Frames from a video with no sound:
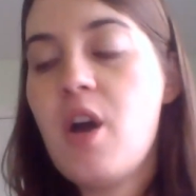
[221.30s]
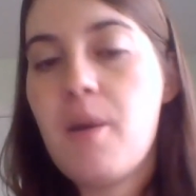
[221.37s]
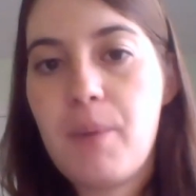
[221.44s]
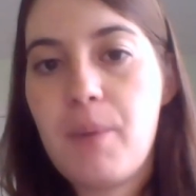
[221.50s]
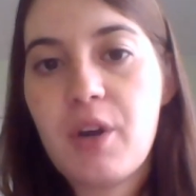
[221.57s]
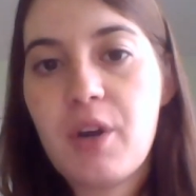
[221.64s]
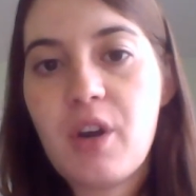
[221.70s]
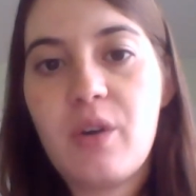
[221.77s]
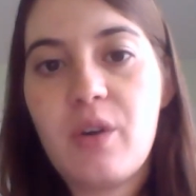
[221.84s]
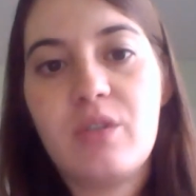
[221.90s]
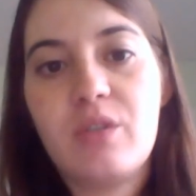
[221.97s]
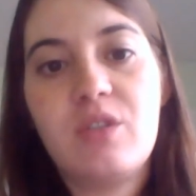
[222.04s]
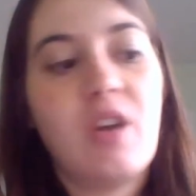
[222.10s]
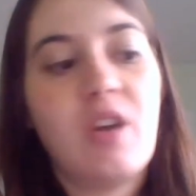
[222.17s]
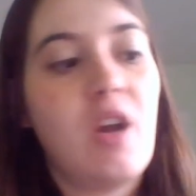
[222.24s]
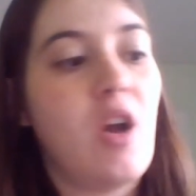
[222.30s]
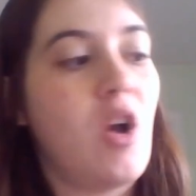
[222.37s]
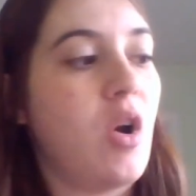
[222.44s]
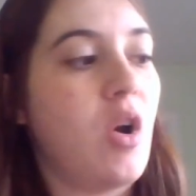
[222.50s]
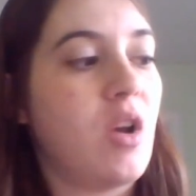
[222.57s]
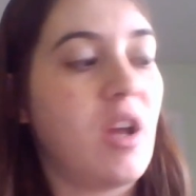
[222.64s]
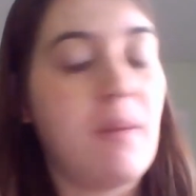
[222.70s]
book codes
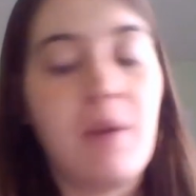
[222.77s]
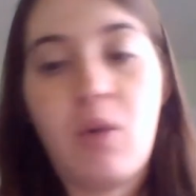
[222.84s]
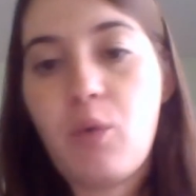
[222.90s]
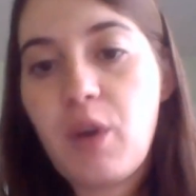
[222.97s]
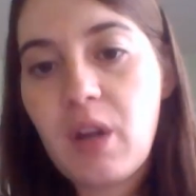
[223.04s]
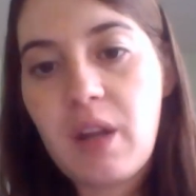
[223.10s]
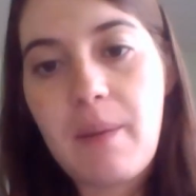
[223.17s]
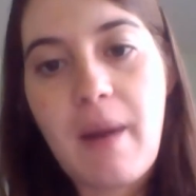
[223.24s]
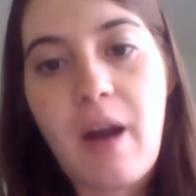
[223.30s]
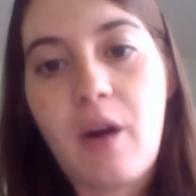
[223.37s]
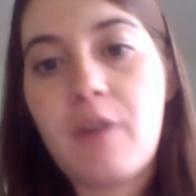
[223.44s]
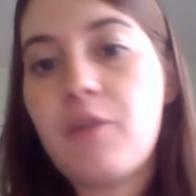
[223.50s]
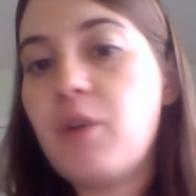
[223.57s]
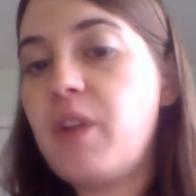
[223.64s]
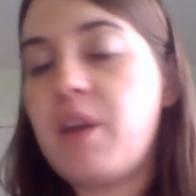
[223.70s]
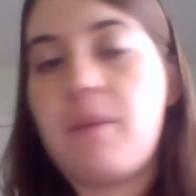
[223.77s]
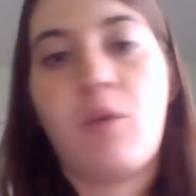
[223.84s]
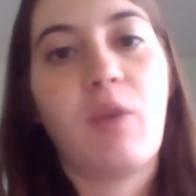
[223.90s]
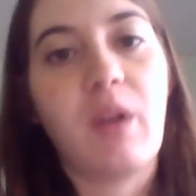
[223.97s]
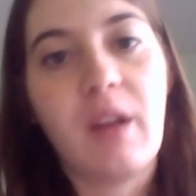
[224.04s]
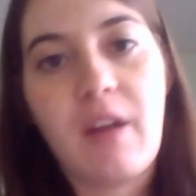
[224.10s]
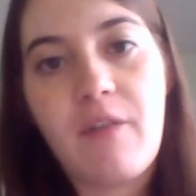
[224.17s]
can be really powerful, they can be
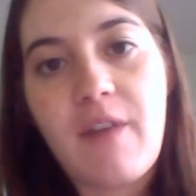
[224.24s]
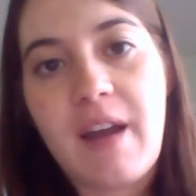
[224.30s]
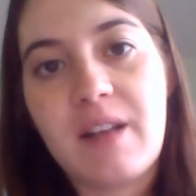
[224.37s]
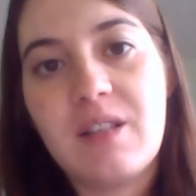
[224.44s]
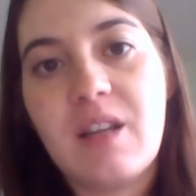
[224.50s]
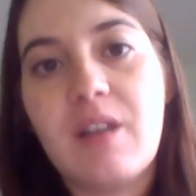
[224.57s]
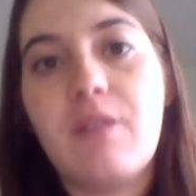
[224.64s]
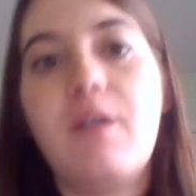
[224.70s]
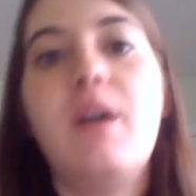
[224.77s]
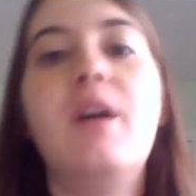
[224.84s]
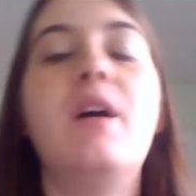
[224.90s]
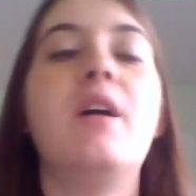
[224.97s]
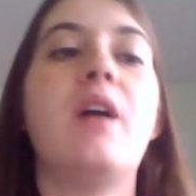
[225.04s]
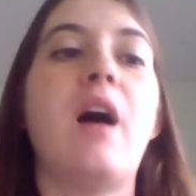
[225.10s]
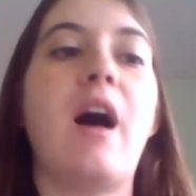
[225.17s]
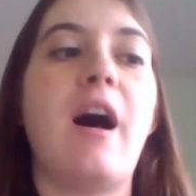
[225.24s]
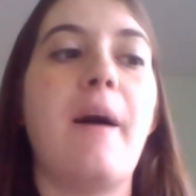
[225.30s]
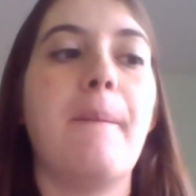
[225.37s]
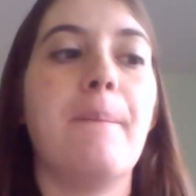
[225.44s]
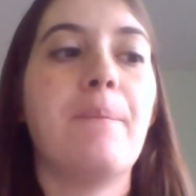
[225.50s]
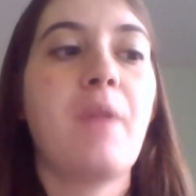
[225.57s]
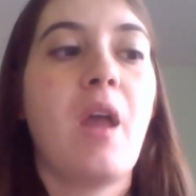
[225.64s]
really effective
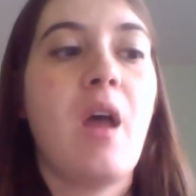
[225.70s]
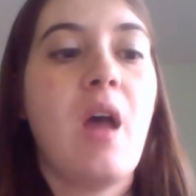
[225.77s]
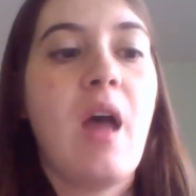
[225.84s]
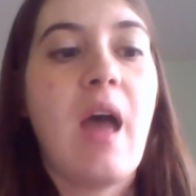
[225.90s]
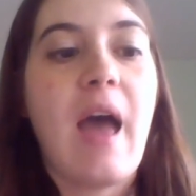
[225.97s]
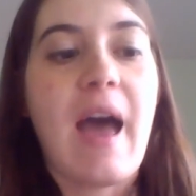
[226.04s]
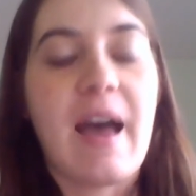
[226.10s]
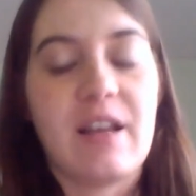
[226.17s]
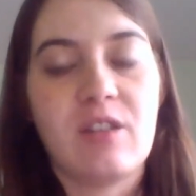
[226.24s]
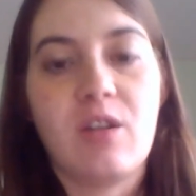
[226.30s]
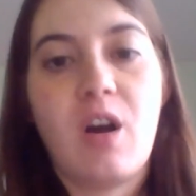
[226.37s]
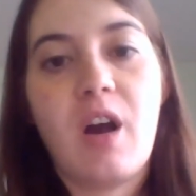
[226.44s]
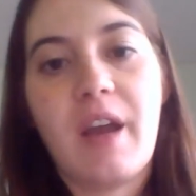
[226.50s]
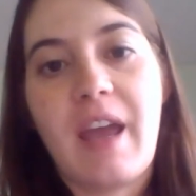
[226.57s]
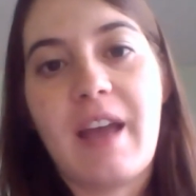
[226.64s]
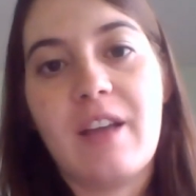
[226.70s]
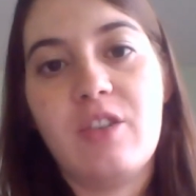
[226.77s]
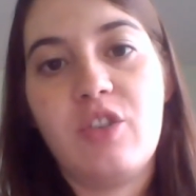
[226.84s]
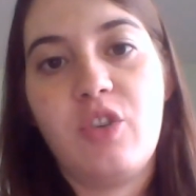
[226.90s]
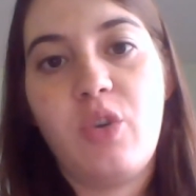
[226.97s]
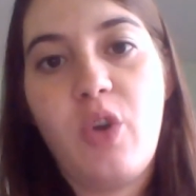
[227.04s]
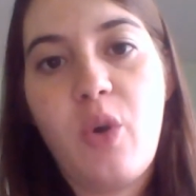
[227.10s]
as long as
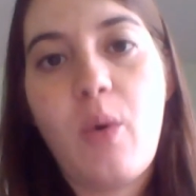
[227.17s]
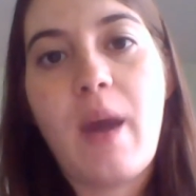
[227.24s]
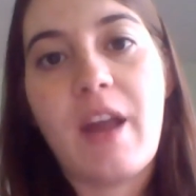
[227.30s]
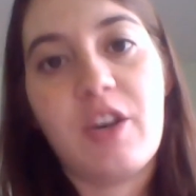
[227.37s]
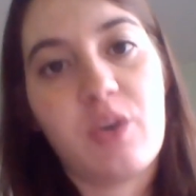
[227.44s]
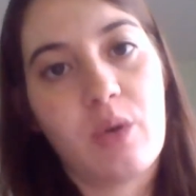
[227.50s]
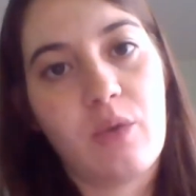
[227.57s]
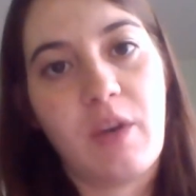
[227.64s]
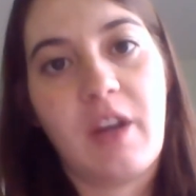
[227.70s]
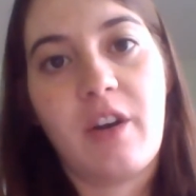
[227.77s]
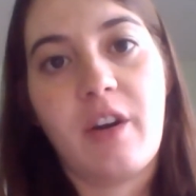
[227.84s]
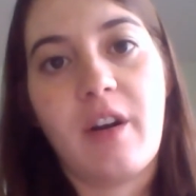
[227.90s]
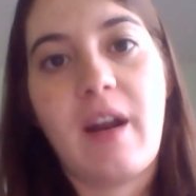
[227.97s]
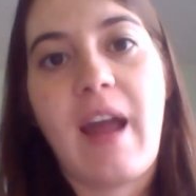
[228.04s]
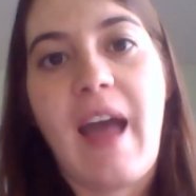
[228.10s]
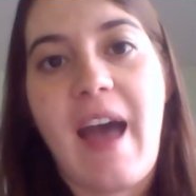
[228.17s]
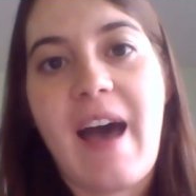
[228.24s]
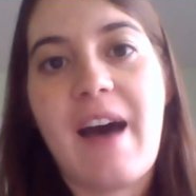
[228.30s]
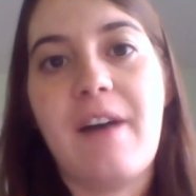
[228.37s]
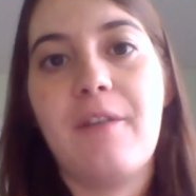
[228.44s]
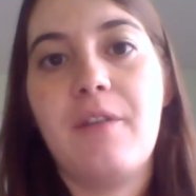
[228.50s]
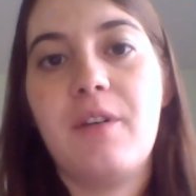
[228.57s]
you and your reader
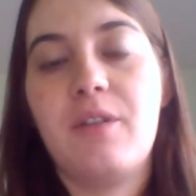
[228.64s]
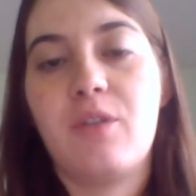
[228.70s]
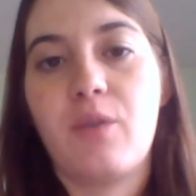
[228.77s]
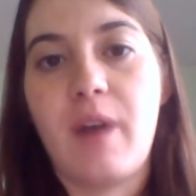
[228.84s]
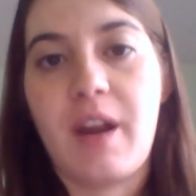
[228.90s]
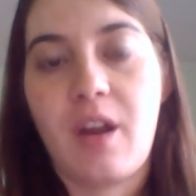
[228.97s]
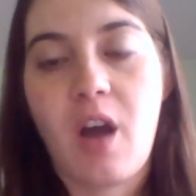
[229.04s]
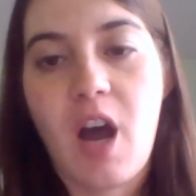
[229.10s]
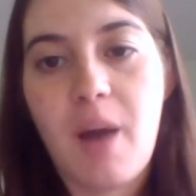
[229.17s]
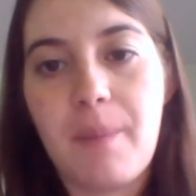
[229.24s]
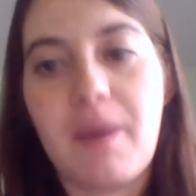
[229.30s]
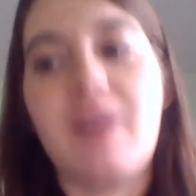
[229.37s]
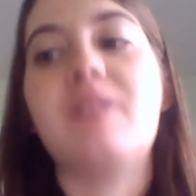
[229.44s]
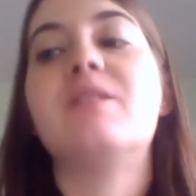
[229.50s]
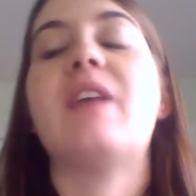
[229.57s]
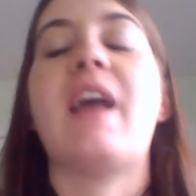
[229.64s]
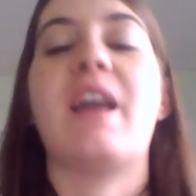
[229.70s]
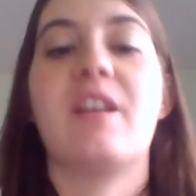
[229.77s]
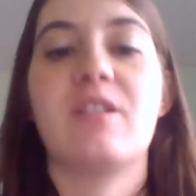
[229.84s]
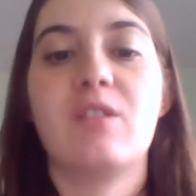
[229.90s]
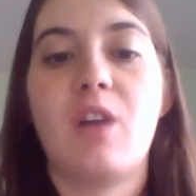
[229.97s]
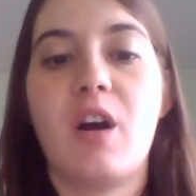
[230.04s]
have the right copies and
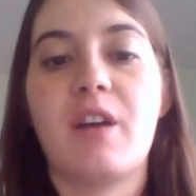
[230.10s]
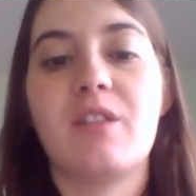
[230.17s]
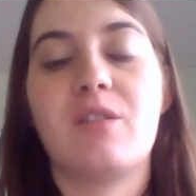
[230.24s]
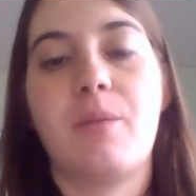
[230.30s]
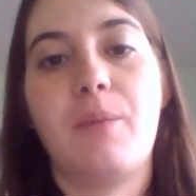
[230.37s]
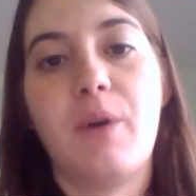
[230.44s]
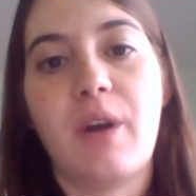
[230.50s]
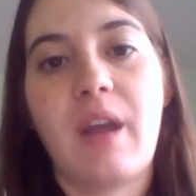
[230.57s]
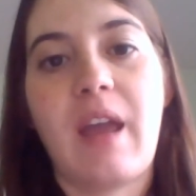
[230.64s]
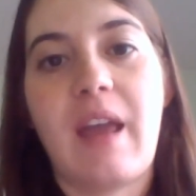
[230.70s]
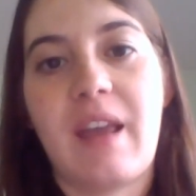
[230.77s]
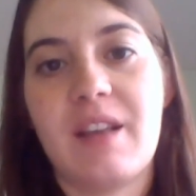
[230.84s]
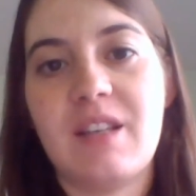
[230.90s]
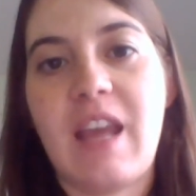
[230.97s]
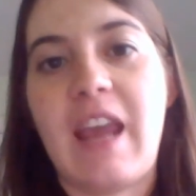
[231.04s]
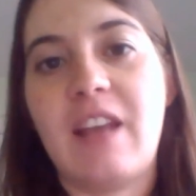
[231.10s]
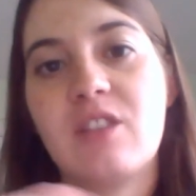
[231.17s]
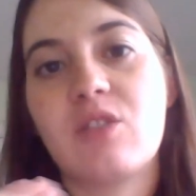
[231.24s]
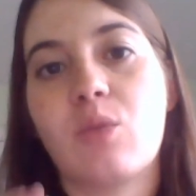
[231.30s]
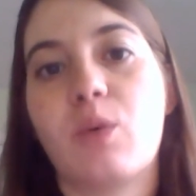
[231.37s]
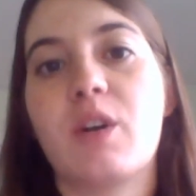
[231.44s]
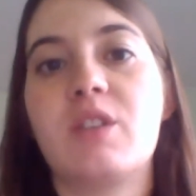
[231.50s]
as long as the book contains
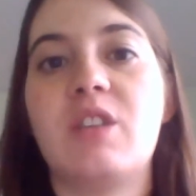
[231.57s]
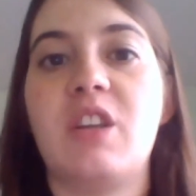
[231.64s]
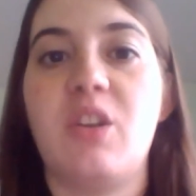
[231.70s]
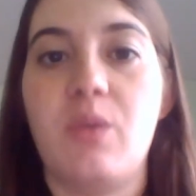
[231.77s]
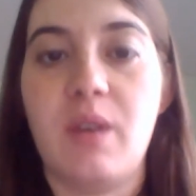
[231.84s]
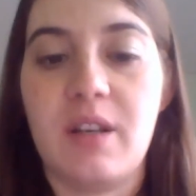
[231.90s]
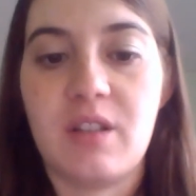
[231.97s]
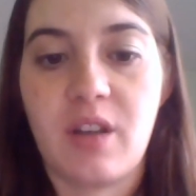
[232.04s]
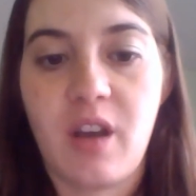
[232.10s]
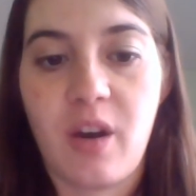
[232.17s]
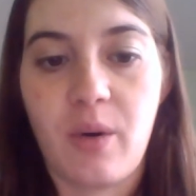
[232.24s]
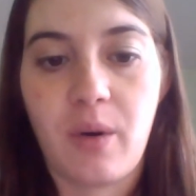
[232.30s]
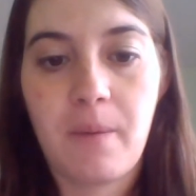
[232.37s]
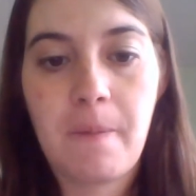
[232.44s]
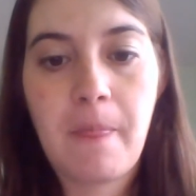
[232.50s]
the words that you need to code.